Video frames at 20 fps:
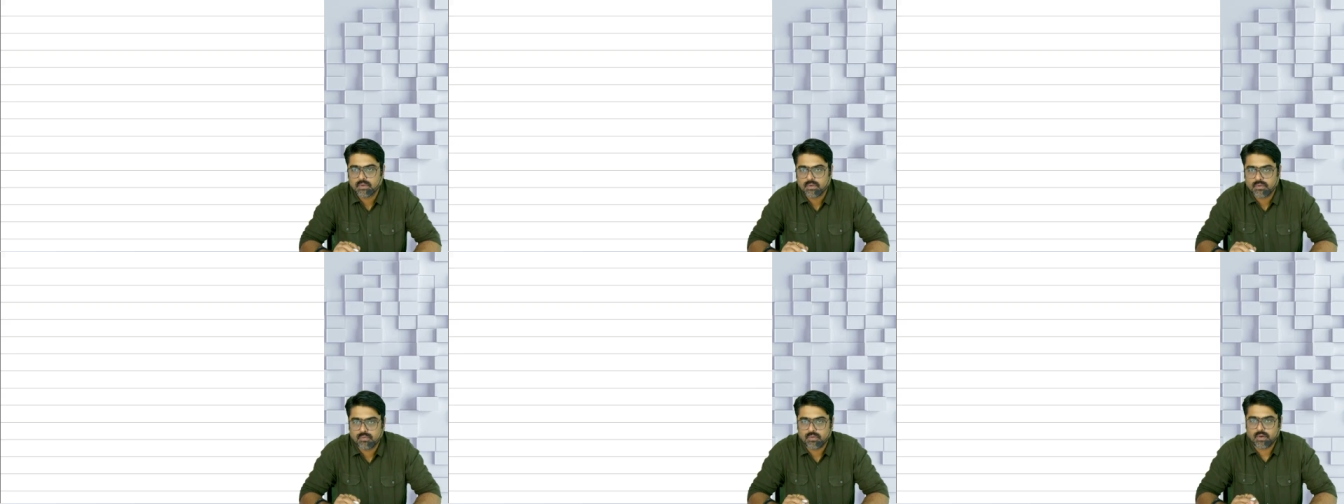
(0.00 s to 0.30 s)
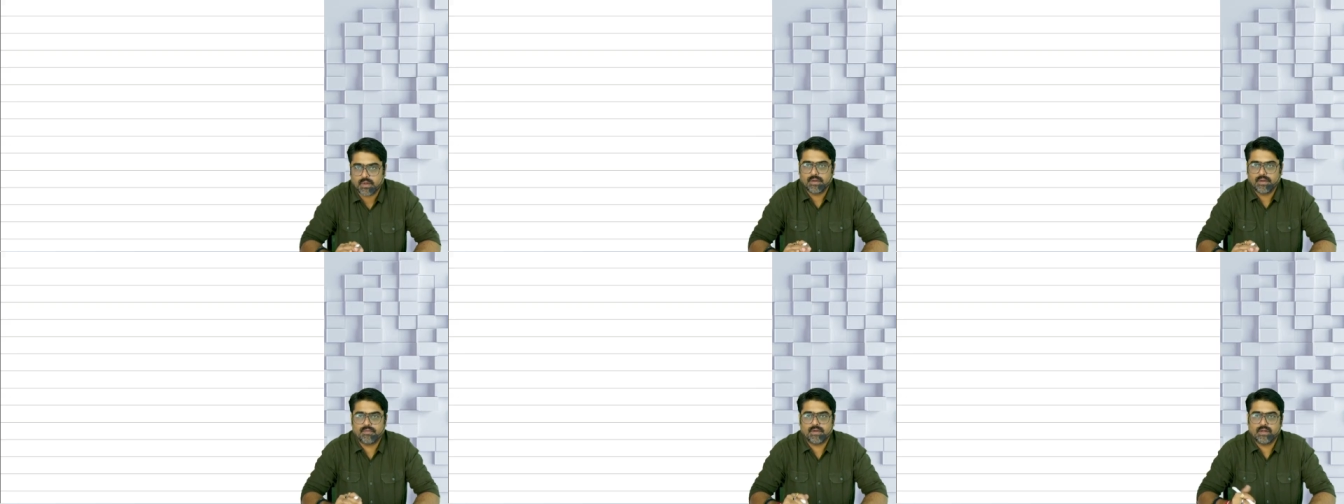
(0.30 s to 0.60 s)

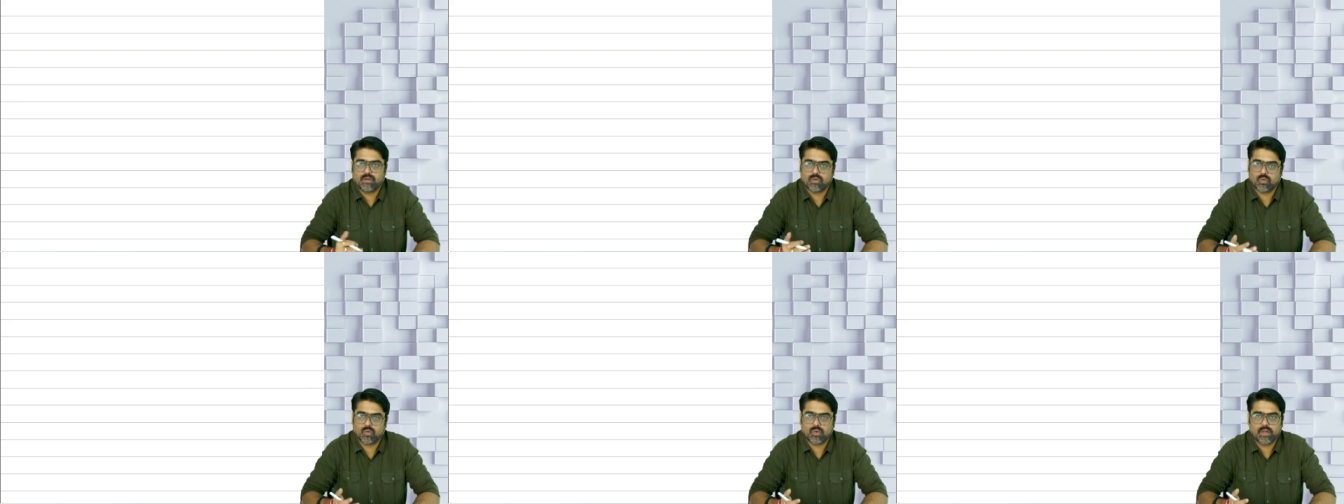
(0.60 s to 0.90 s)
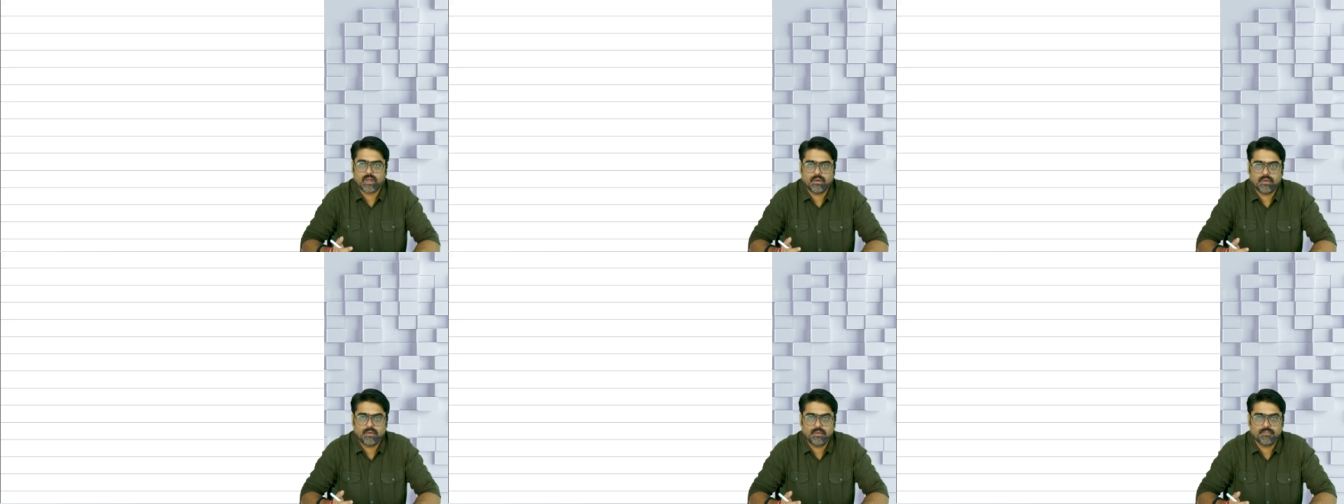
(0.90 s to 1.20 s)
45.2
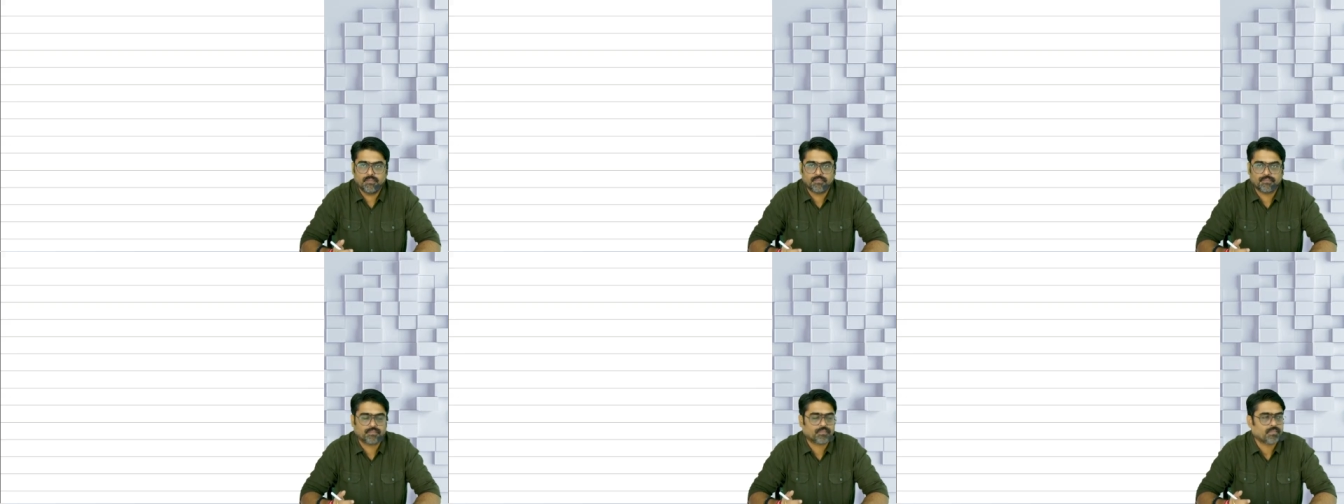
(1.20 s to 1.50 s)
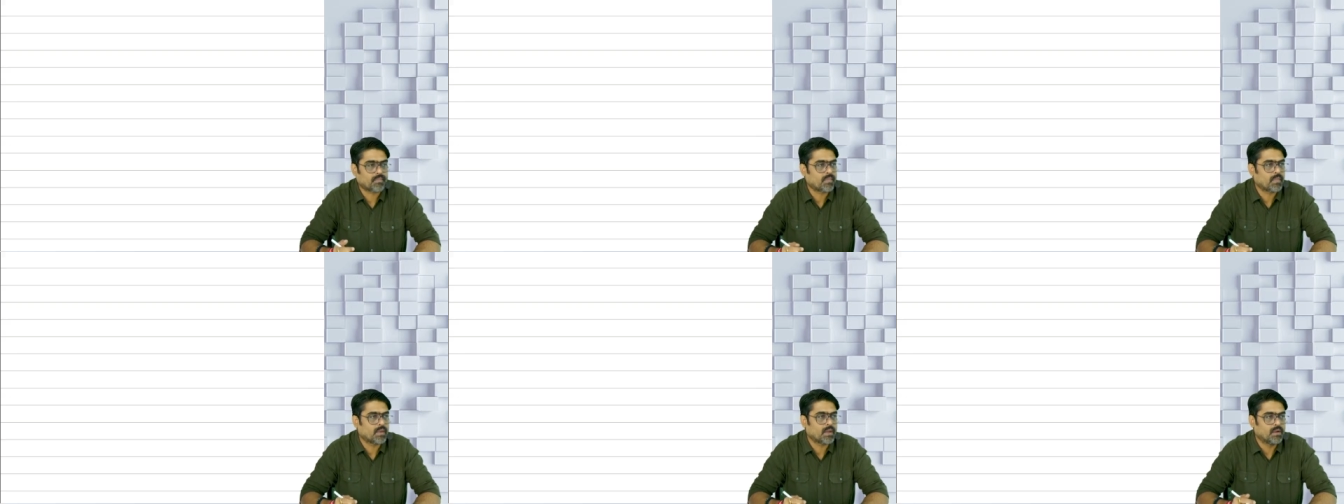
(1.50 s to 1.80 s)
done.
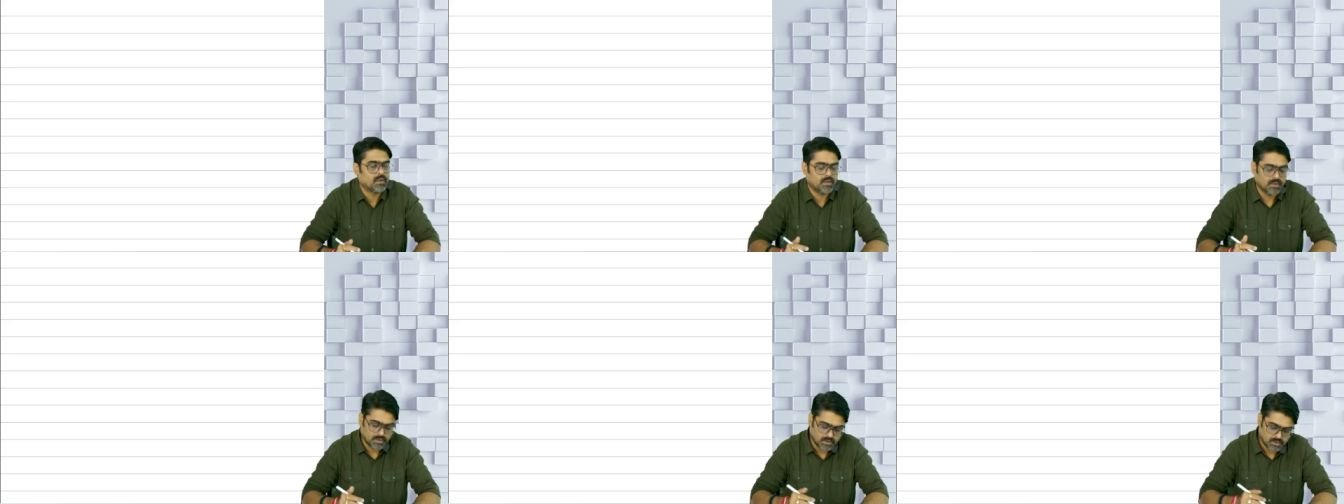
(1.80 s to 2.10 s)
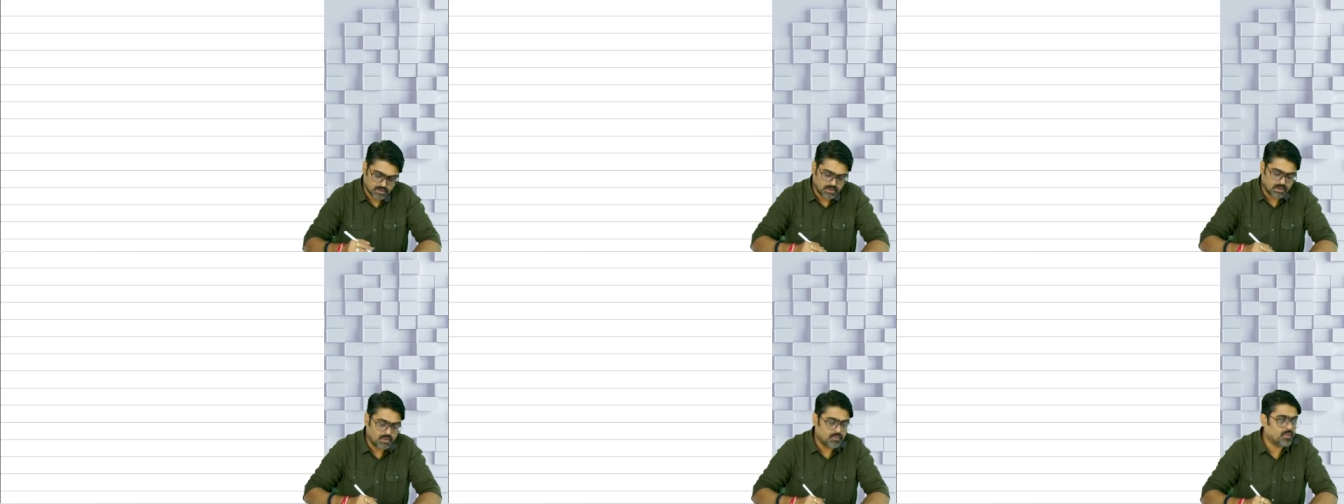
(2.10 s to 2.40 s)

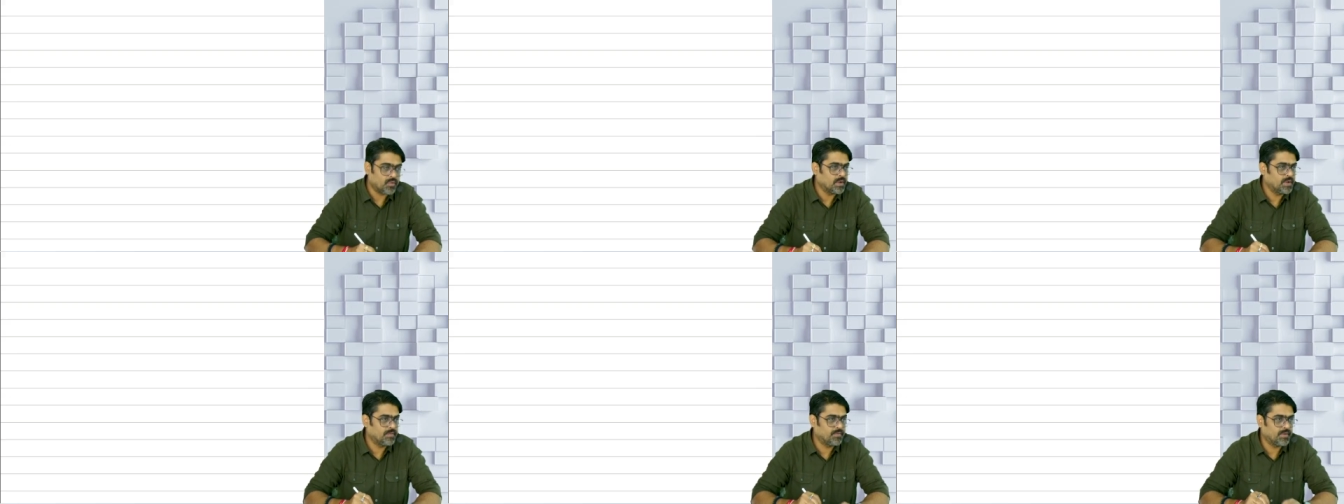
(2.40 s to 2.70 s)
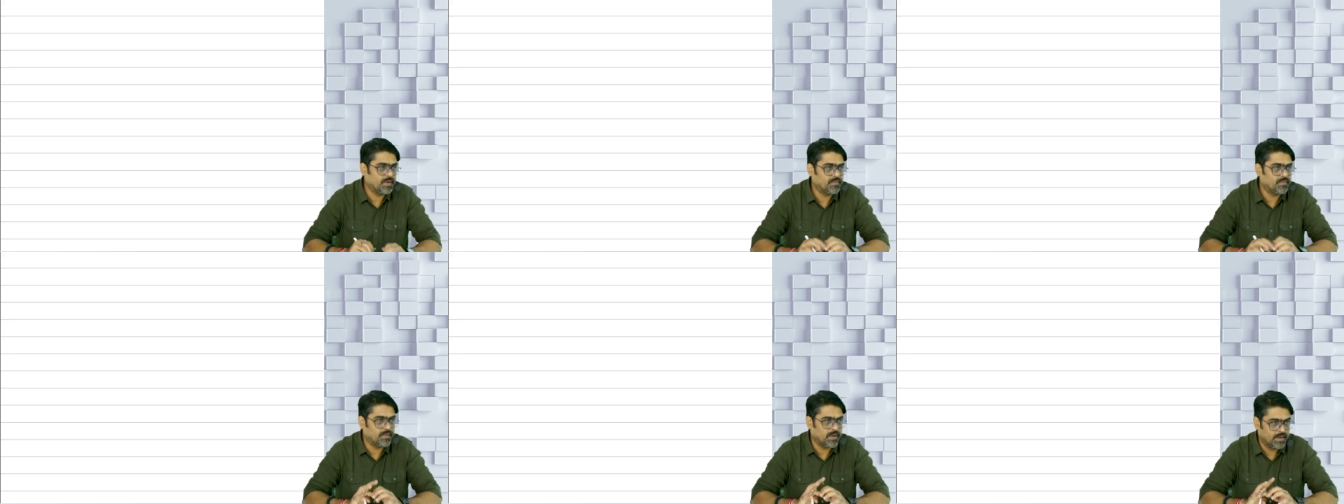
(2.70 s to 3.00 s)
Now
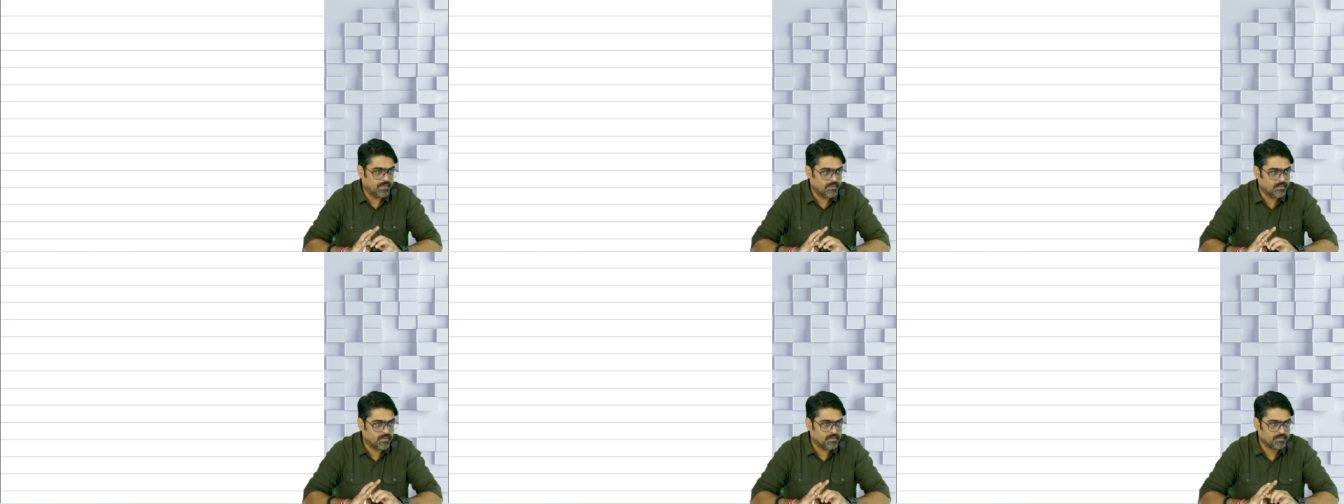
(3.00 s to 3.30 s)
45.5.